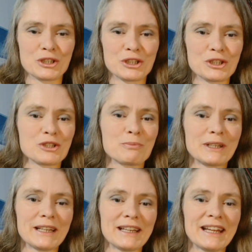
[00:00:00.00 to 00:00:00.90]
just
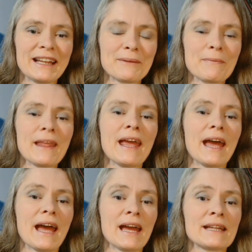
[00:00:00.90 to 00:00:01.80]
beginning,
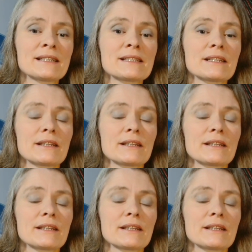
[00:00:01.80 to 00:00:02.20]
and